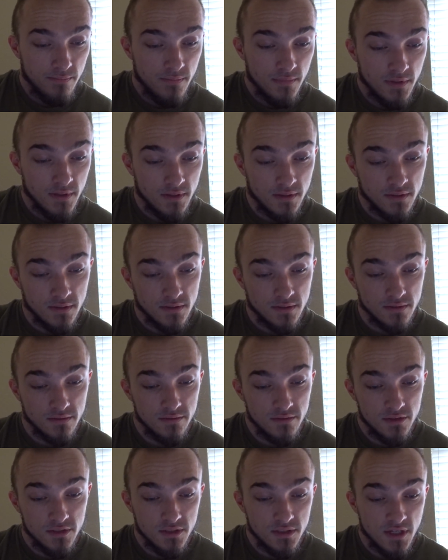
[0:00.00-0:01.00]
and
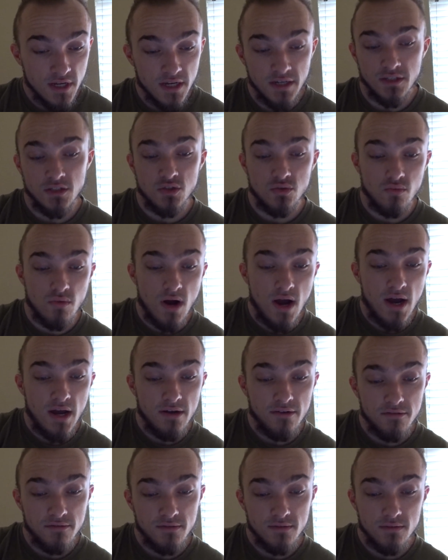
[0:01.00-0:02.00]
just take a
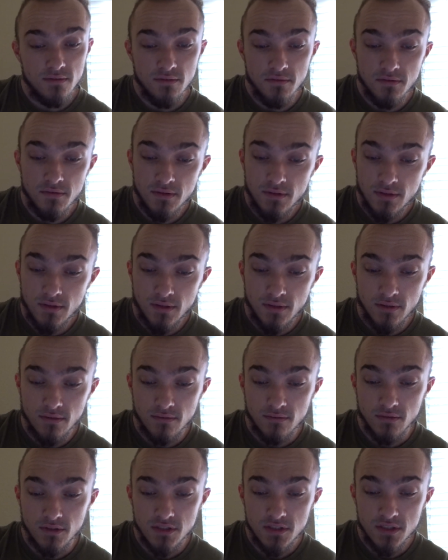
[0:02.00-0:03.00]
drive
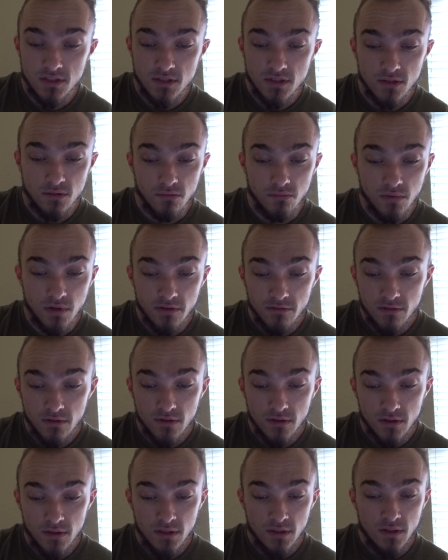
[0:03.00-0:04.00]
and listen to the
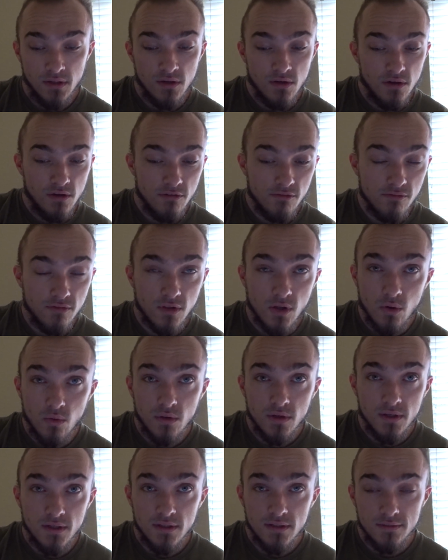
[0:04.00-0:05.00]
river
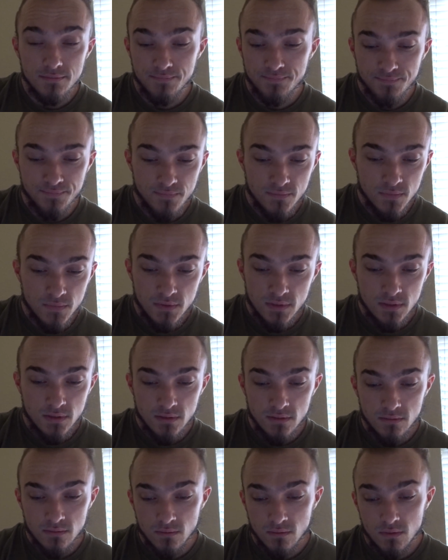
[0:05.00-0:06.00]
flowing,
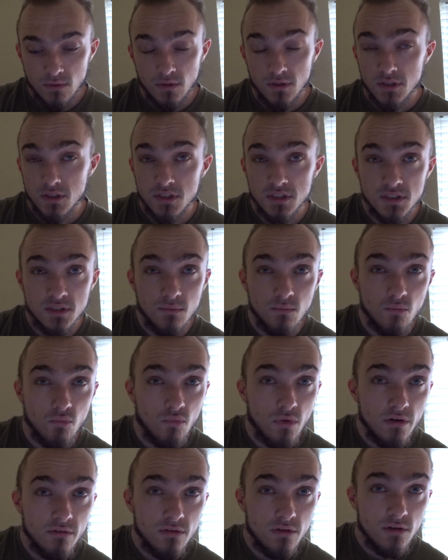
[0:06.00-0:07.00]
or just some
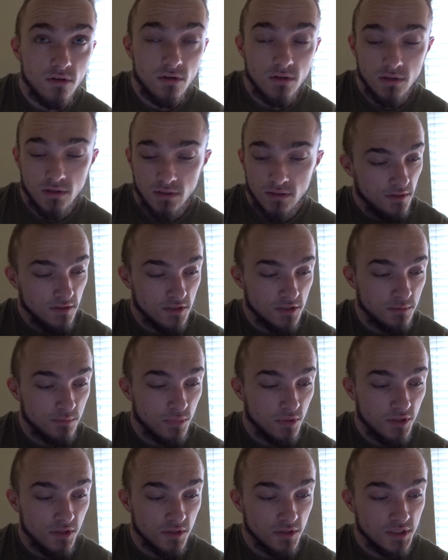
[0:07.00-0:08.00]
river, and just
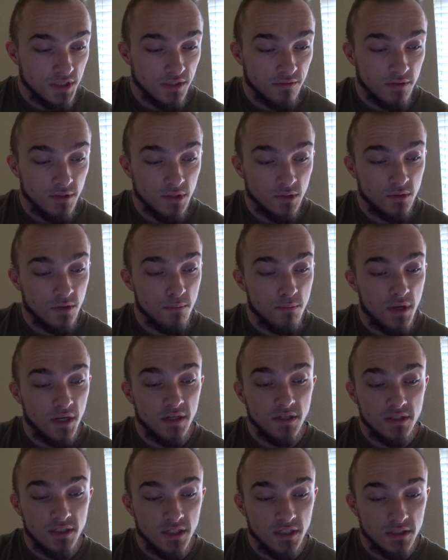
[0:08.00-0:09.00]
put yourself into a
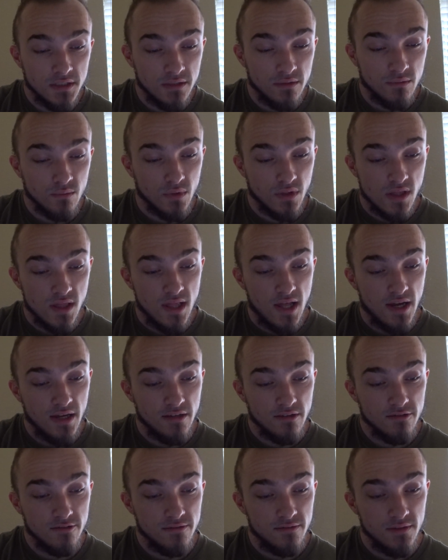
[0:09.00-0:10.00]
meditation with
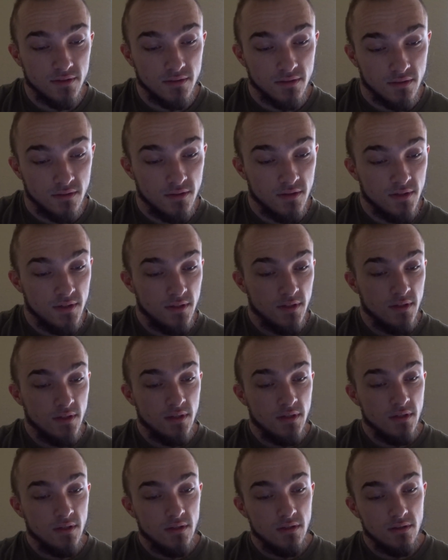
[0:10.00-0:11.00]
life and
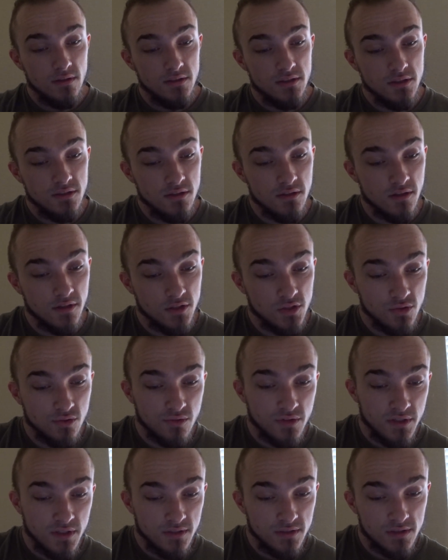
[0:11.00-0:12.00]
listen to the
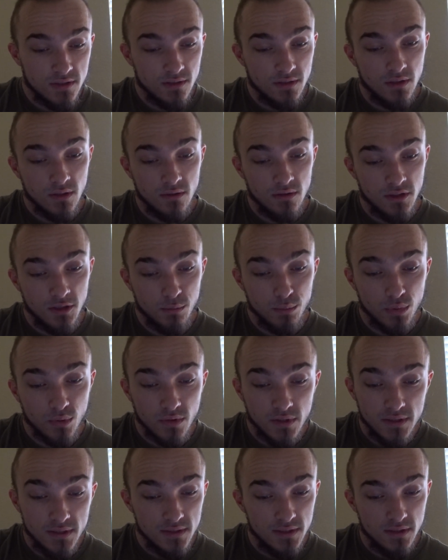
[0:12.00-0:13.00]
trees slowly
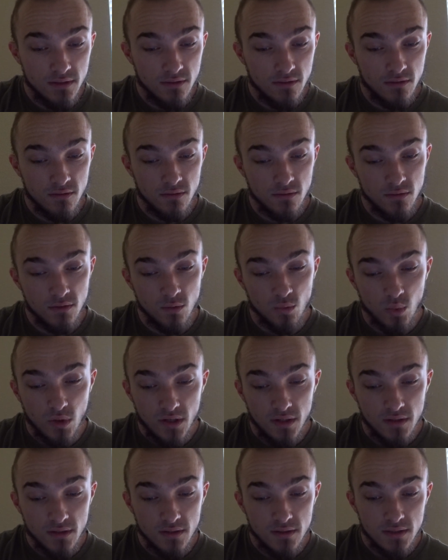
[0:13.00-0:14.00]
breezing through the
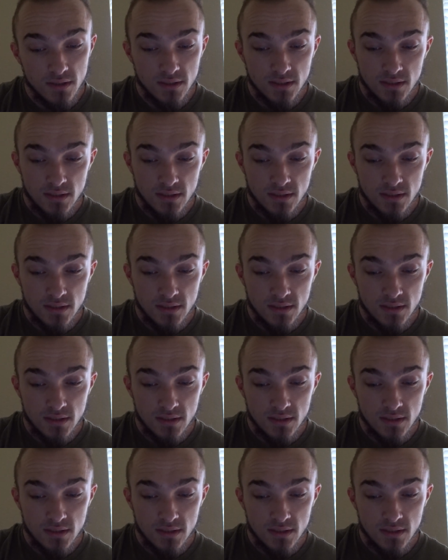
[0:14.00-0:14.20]
wind.